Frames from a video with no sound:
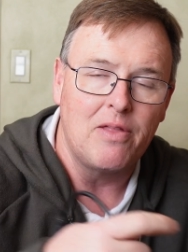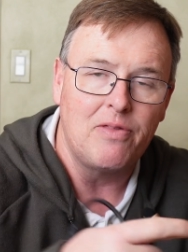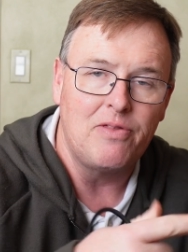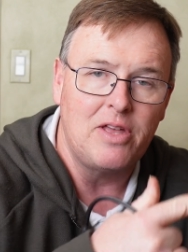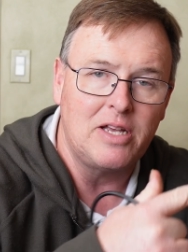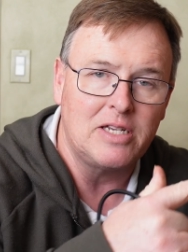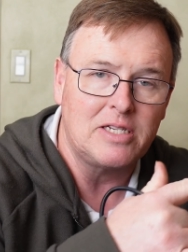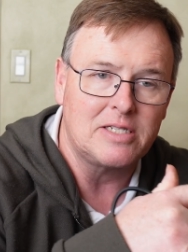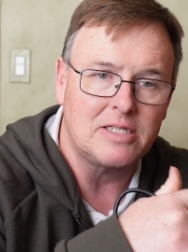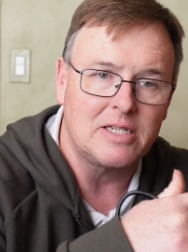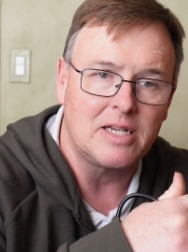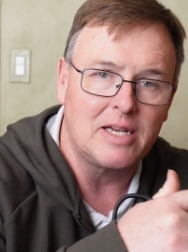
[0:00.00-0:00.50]

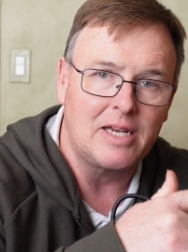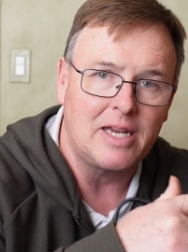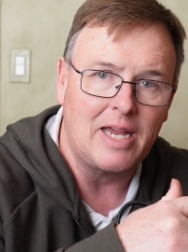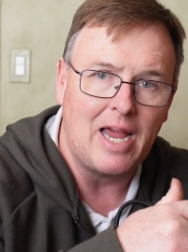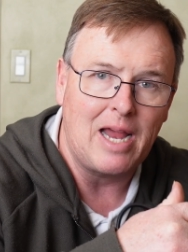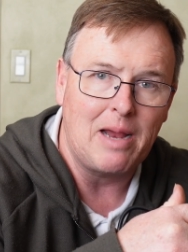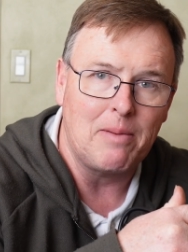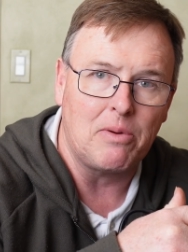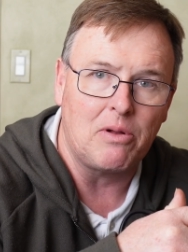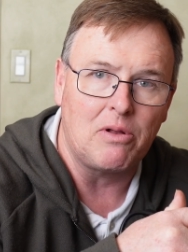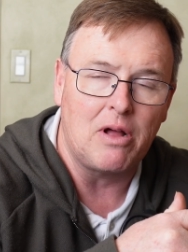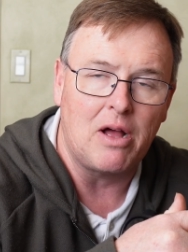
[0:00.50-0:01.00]
This
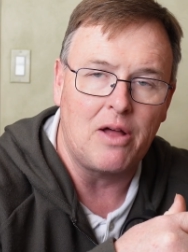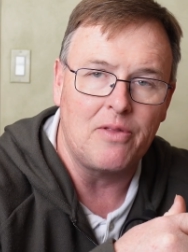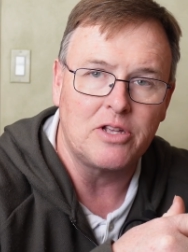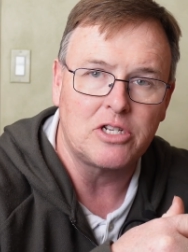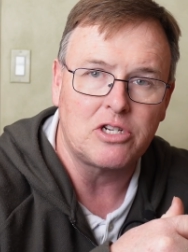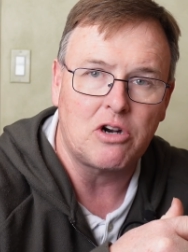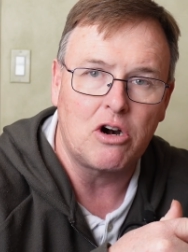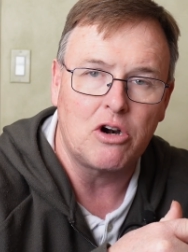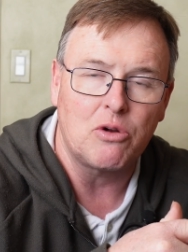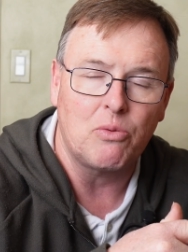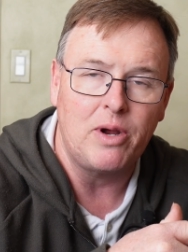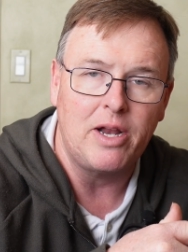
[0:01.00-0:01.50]
cable on
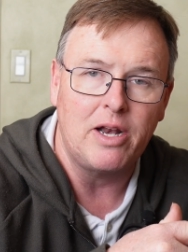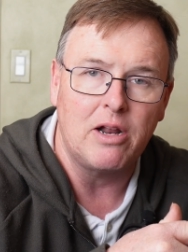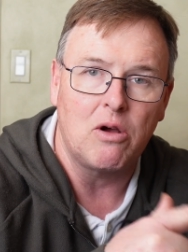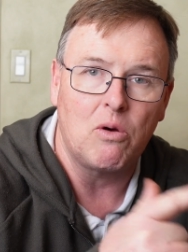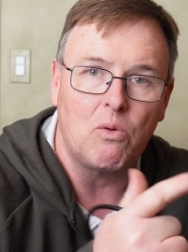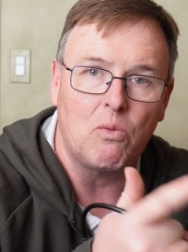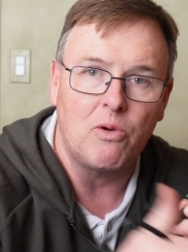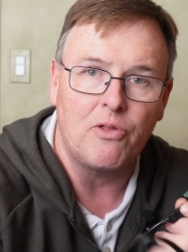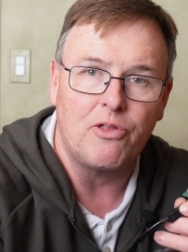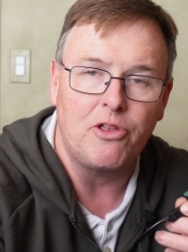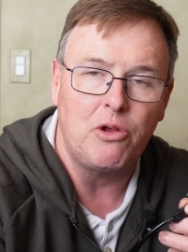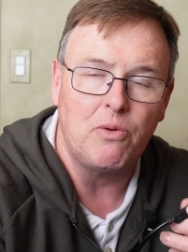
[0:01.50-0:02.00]
this
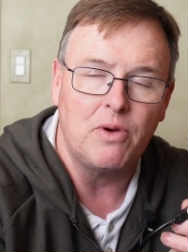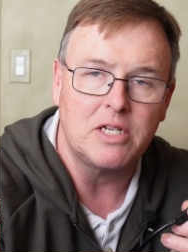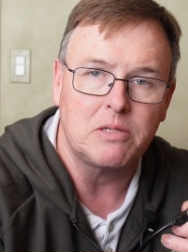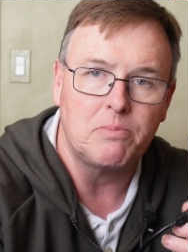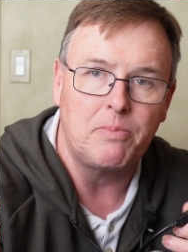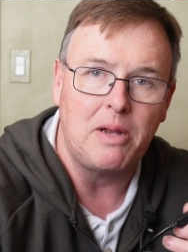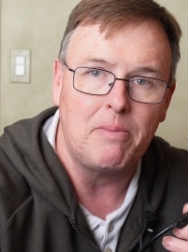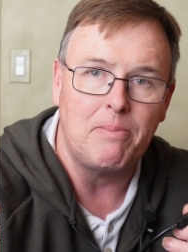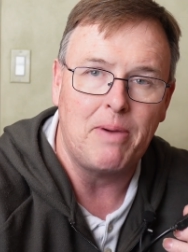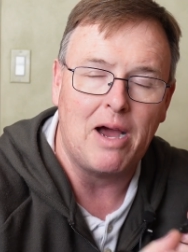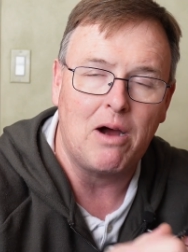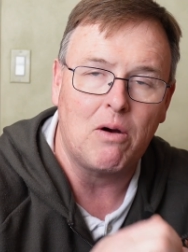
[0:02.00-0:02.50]
Arduino with U S
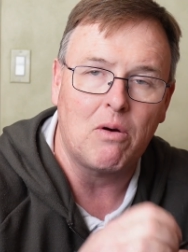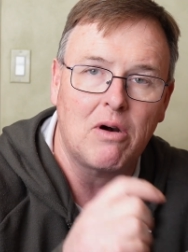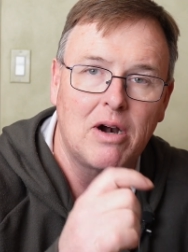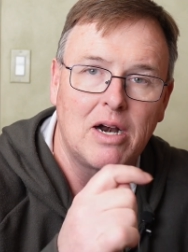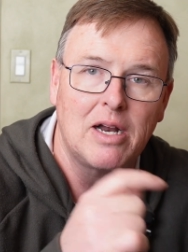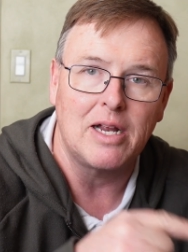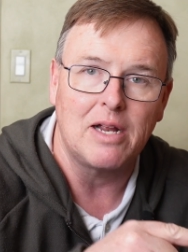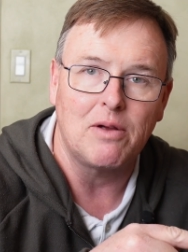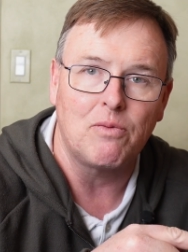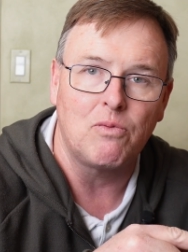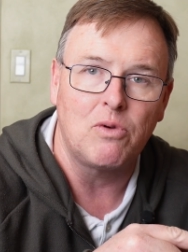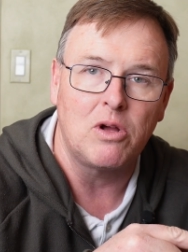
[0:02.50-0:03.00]
B
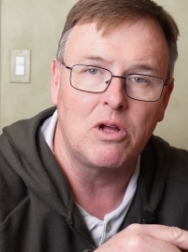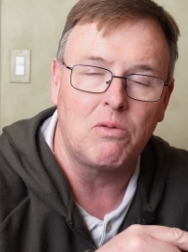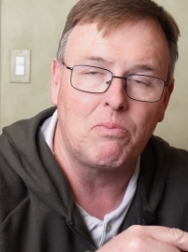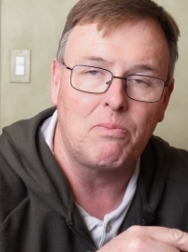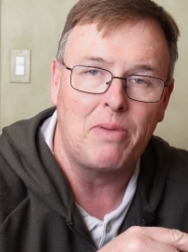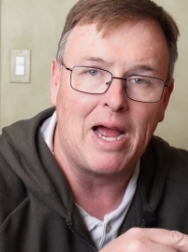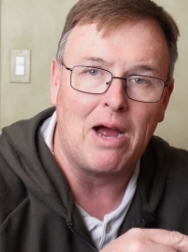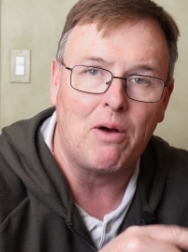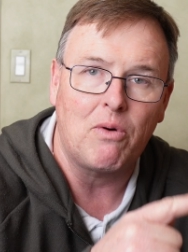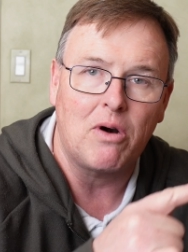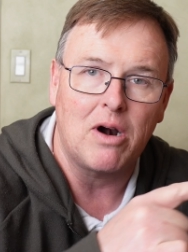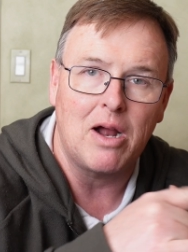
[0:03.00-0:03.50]
power will
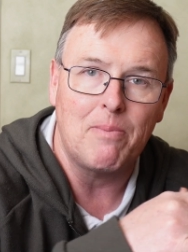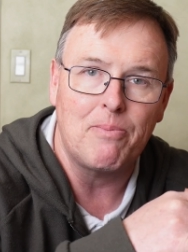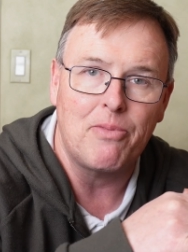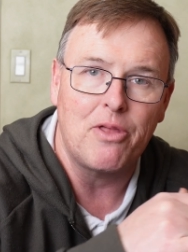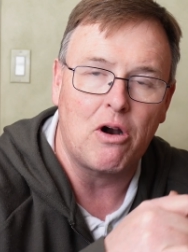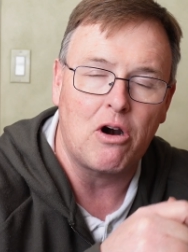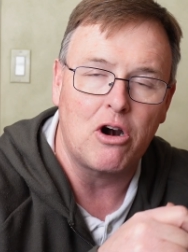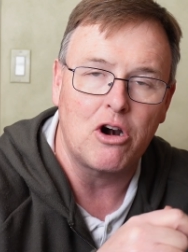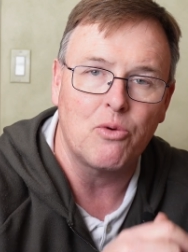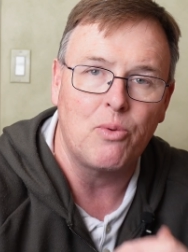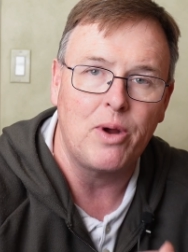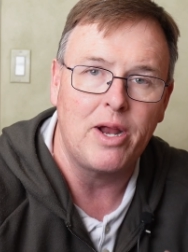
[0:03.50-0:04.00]
power up the
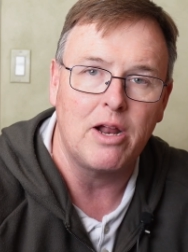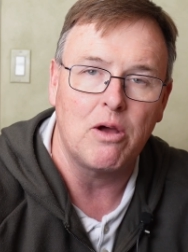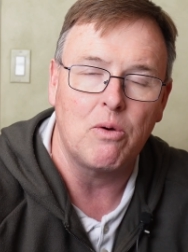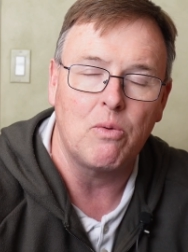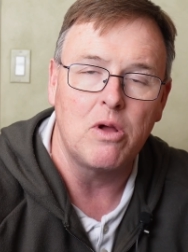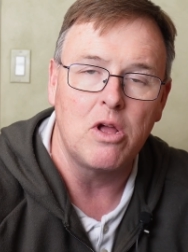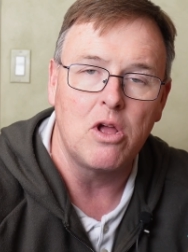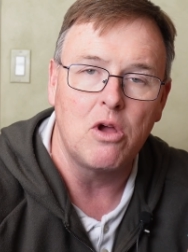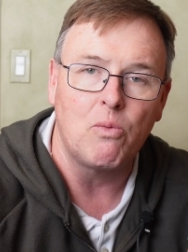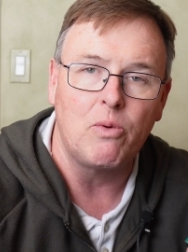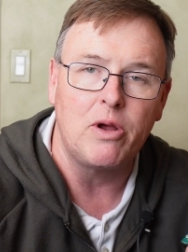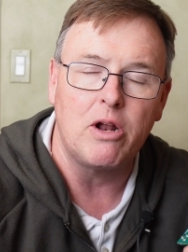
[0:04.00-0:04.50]
Arduino.
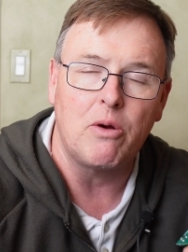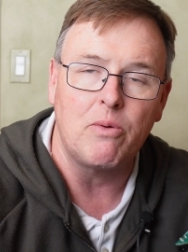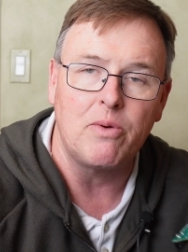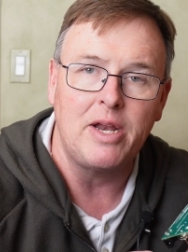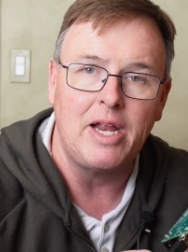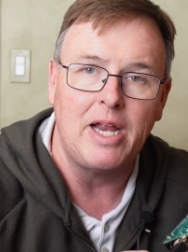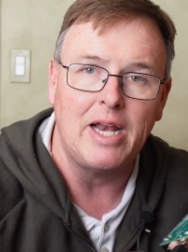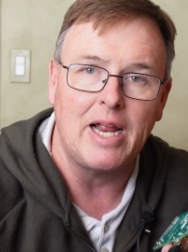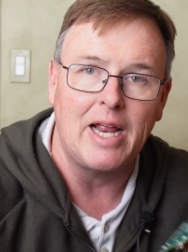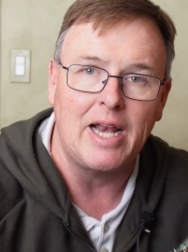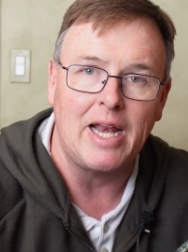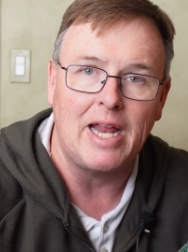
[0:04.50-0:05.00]
We don't
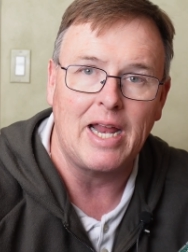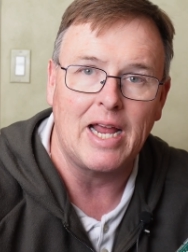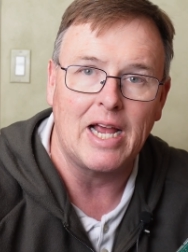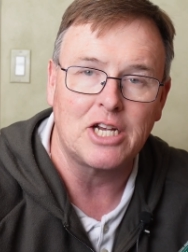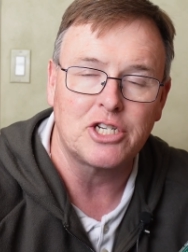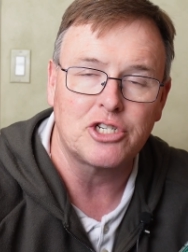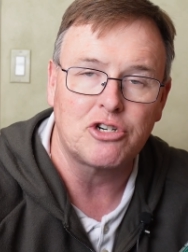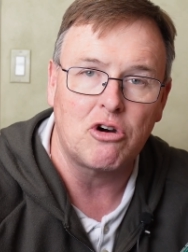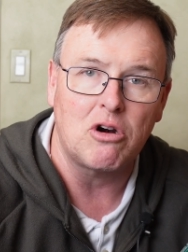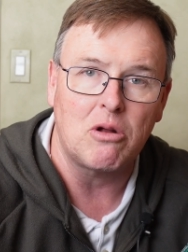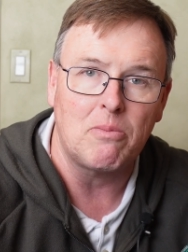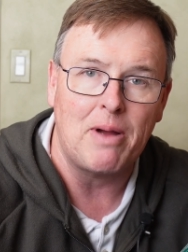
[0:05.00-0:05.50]
need any
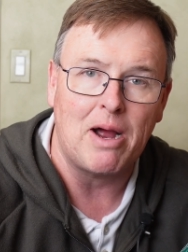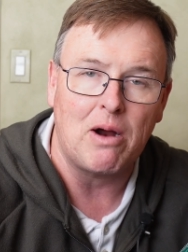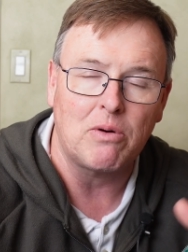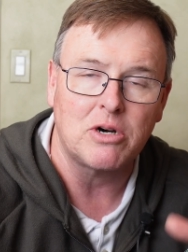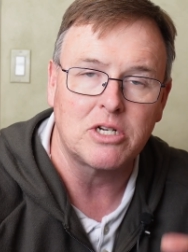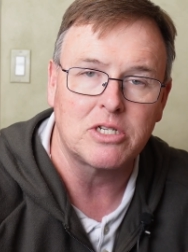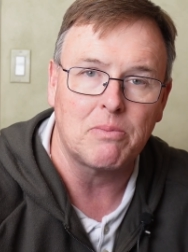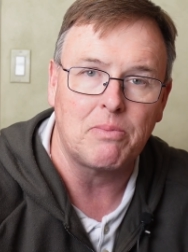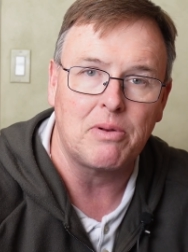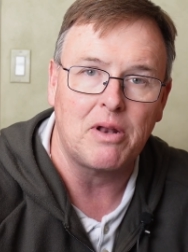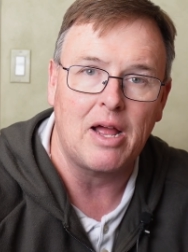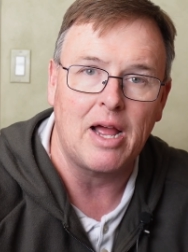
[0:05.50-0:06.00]
external power
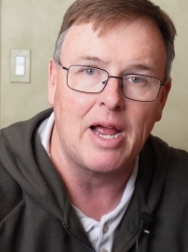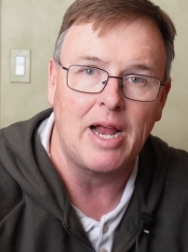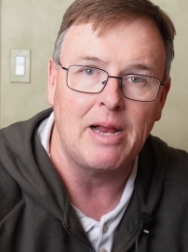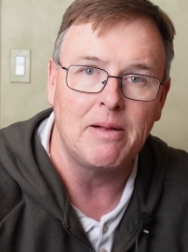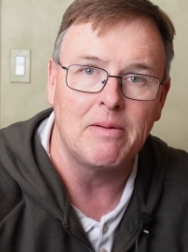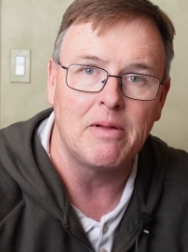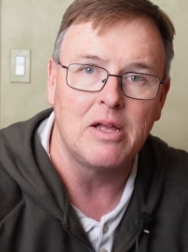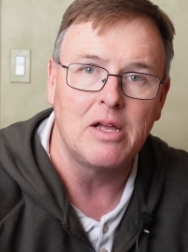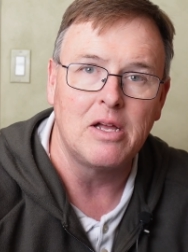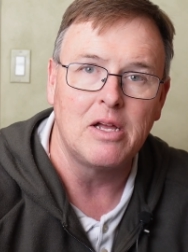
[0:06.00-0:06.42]
supply.